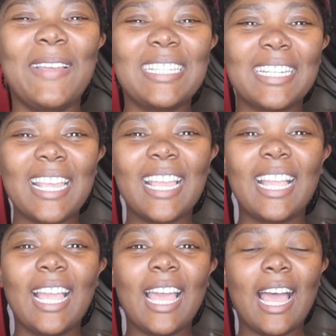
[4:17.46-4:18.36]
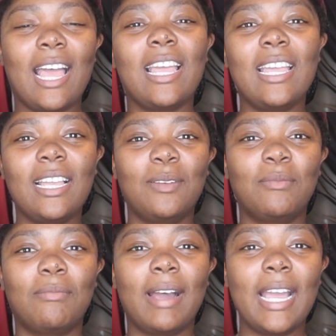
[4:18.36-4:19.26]
basically, I
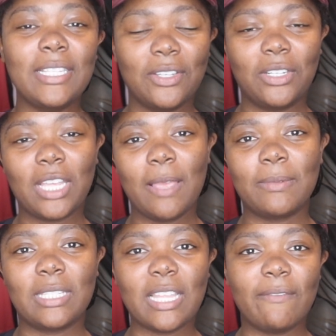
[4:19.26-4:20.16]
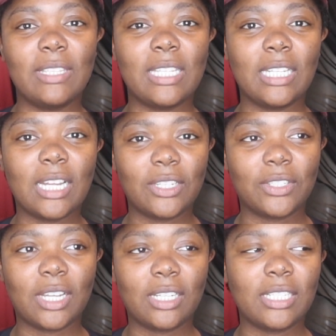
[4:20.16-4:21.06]
my total came to seventeen
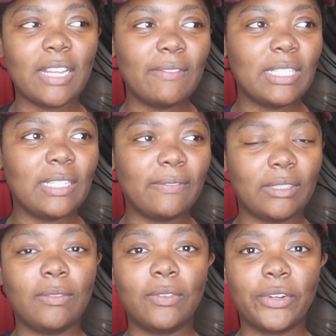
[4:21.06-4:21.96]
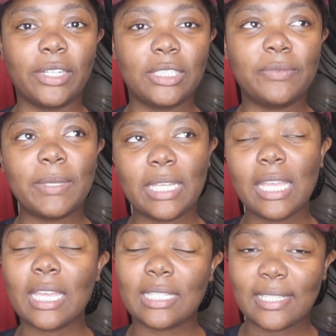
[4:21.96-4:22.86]
hundred dollars, seventeen fifty four to
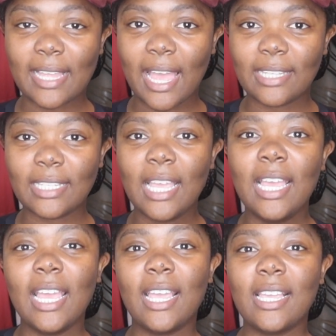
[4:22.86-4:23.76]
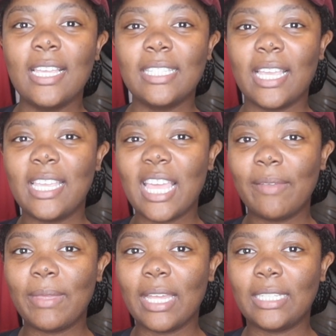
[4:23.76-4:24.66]
be exact. And he said he
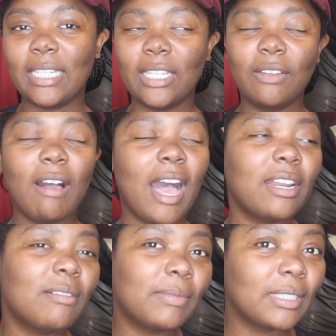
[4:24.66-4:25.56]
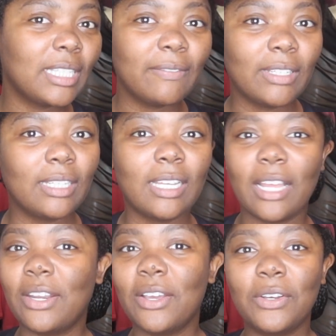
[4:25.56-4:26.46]
gave me a deal. I don't believe it.
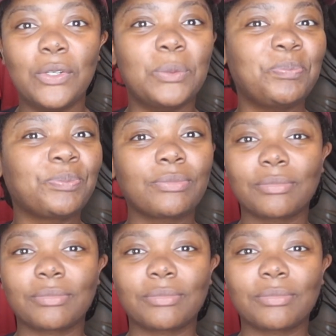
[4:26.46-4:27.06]
I know.